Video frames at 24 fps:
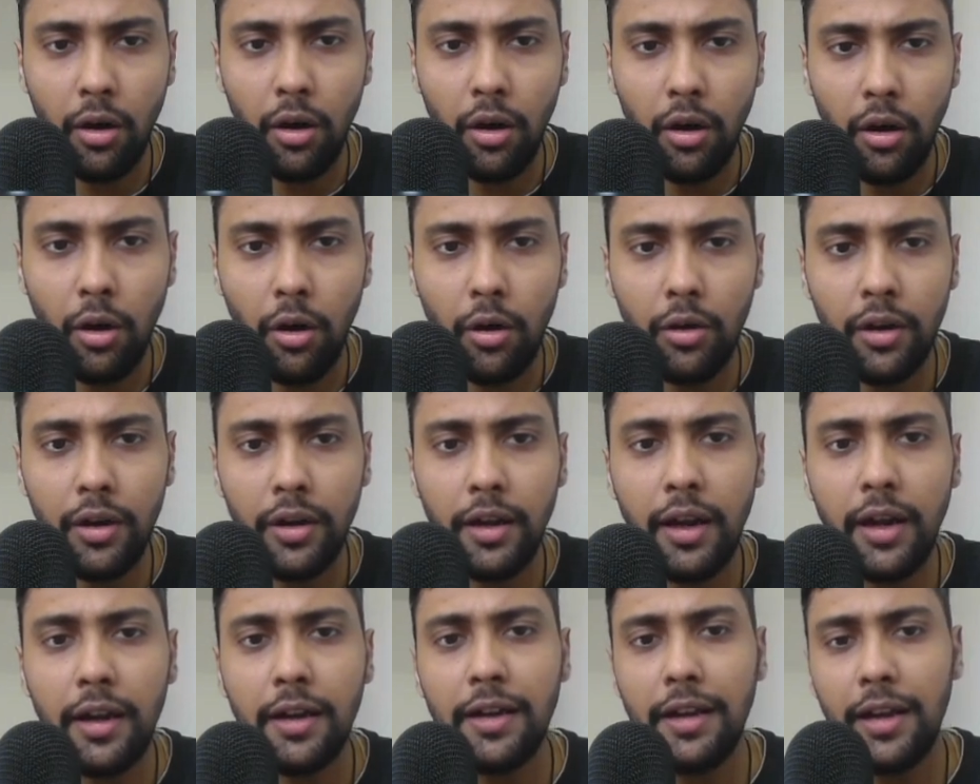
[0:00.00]
Order
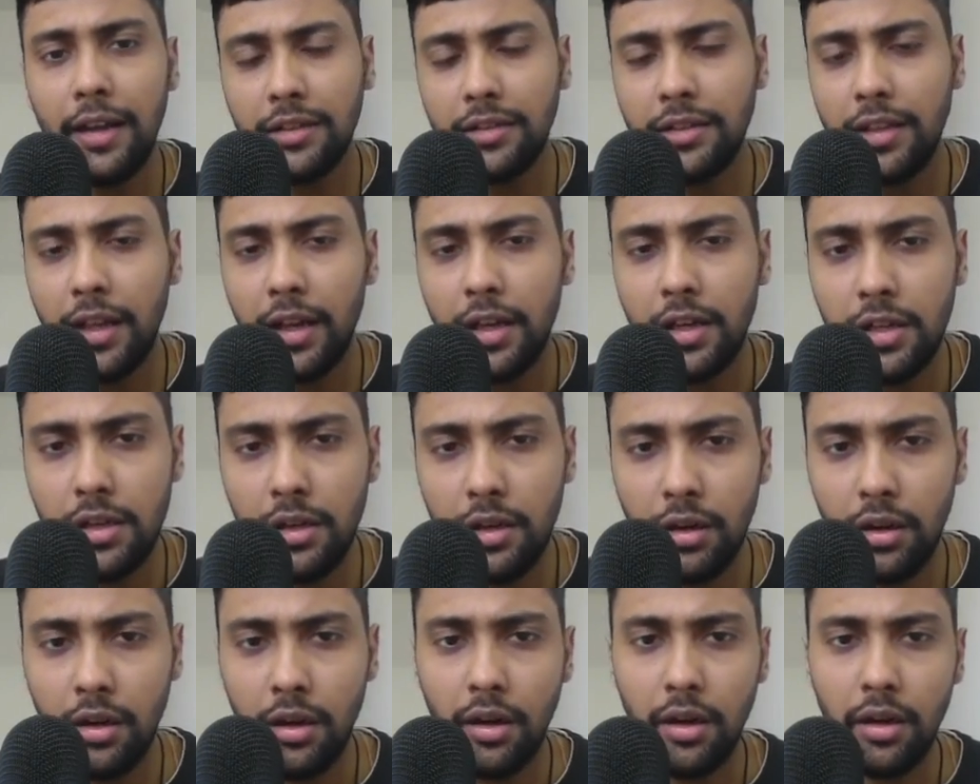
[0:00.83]
date less
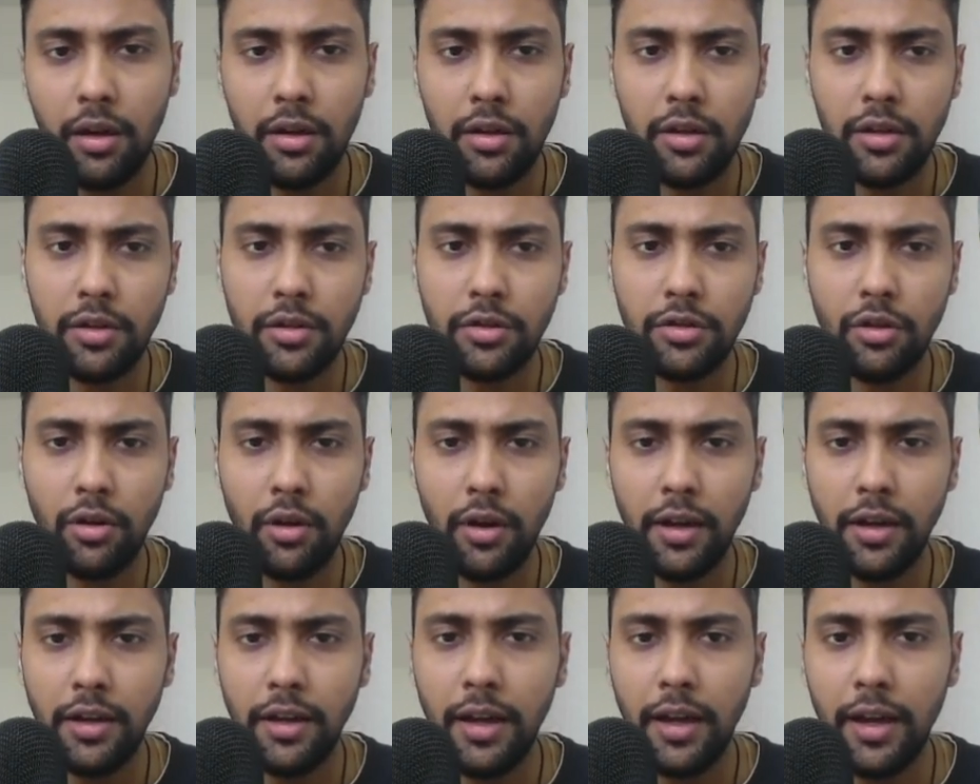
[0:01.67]
than
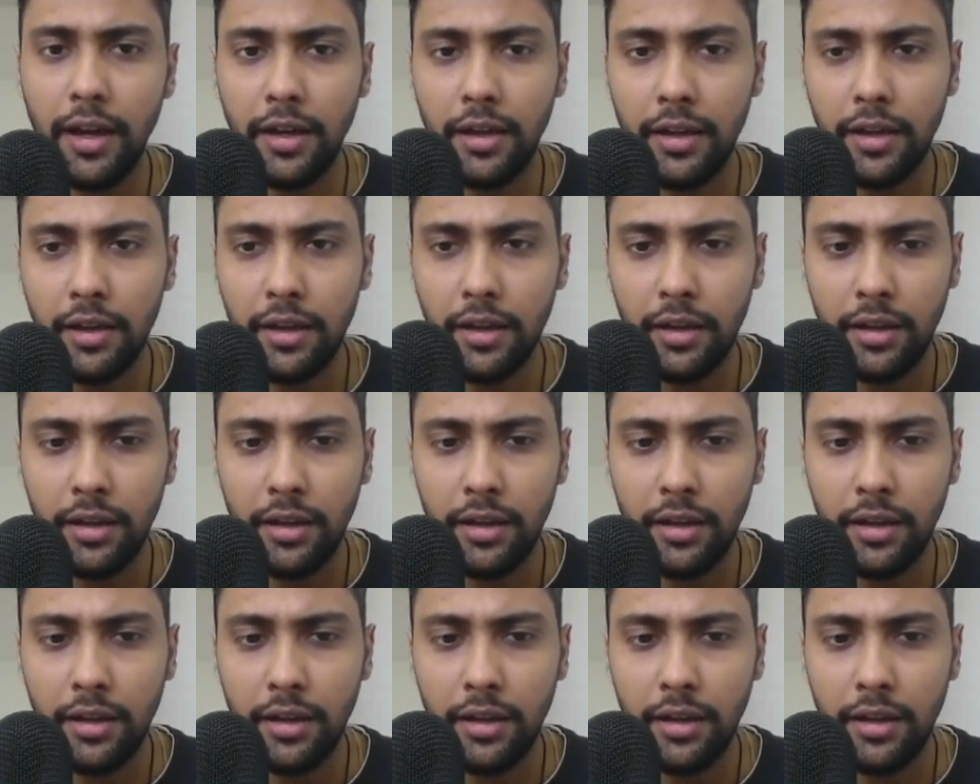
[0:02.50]
join date.